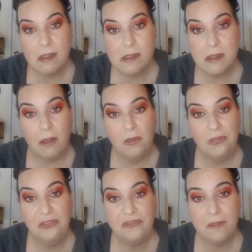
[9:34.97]

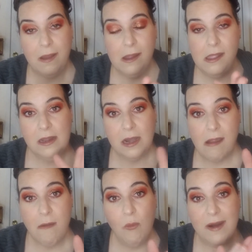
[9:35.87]
goals.
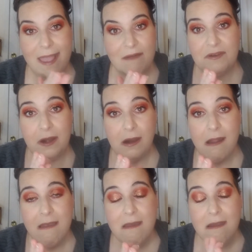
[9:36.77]
Whatever
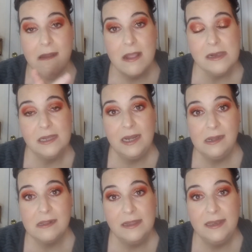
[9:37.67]

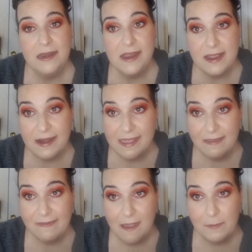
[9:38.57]
it
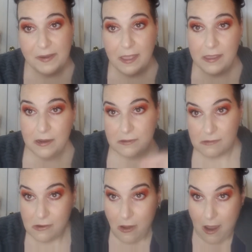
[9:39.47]
is up to you.